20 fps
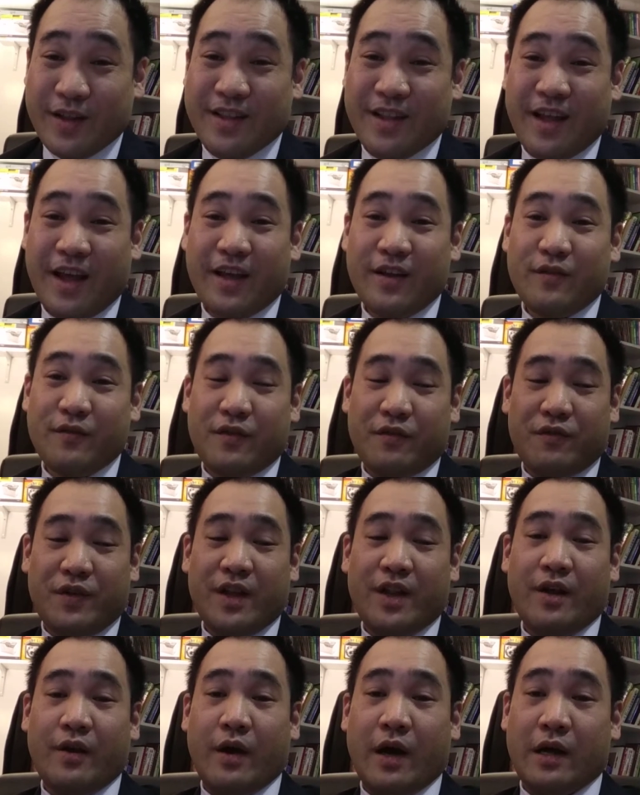at the end of the
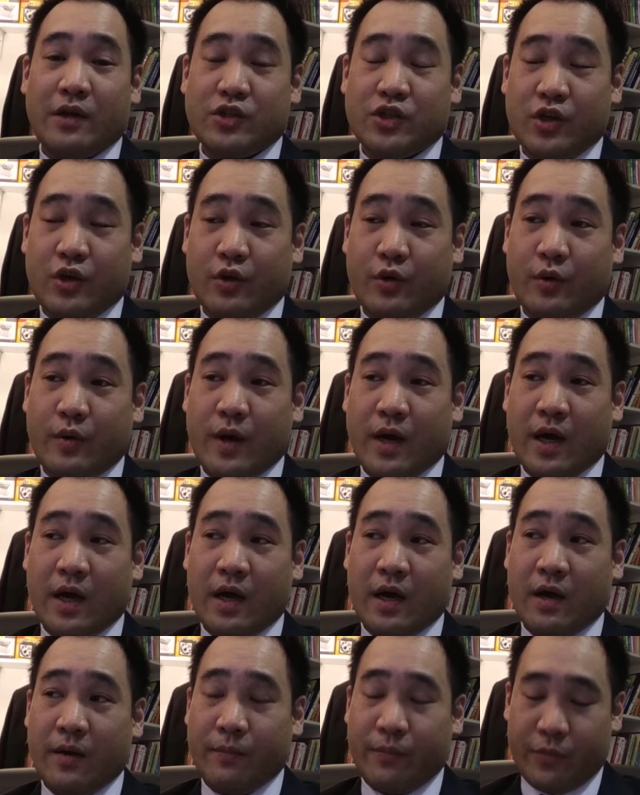video, I'll show
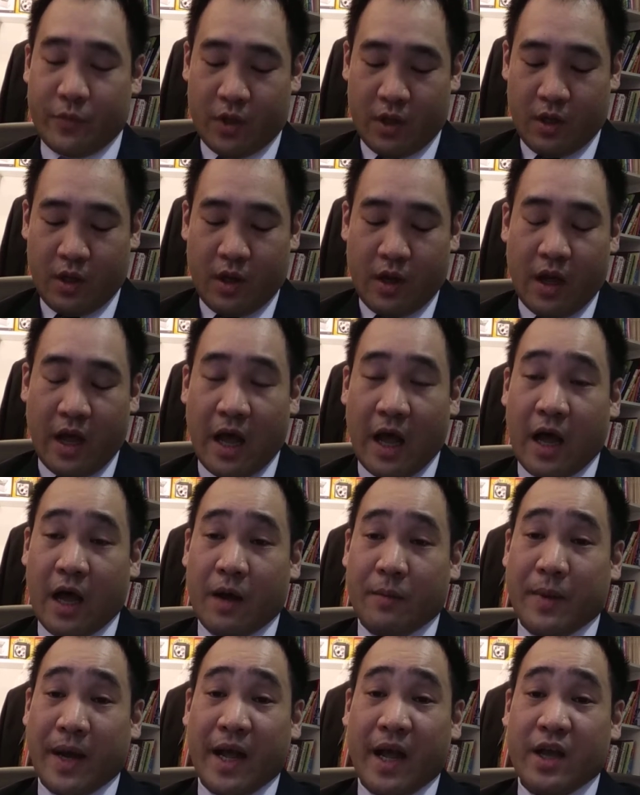
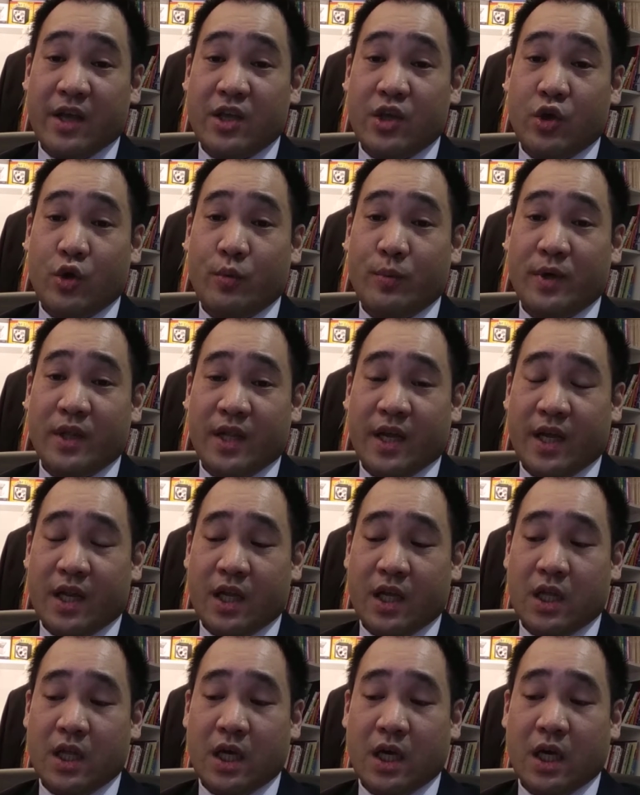my
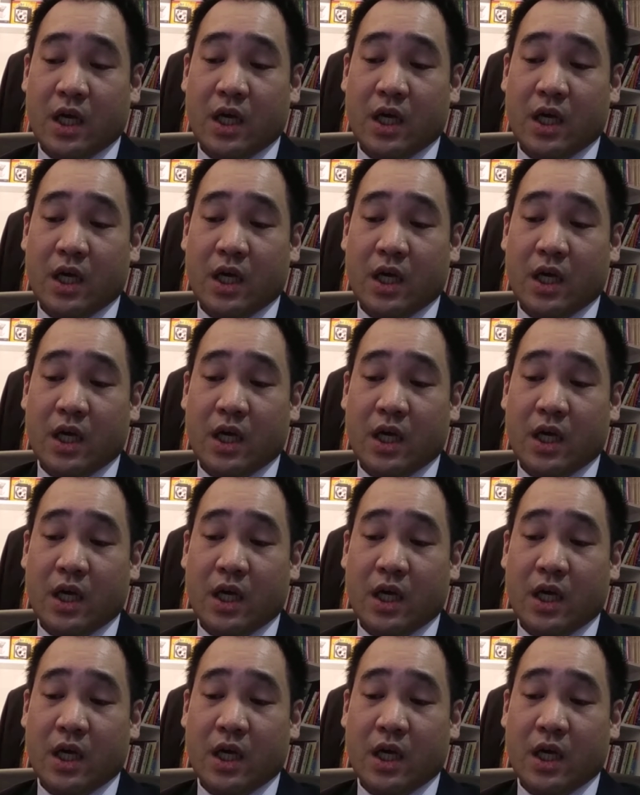accumulated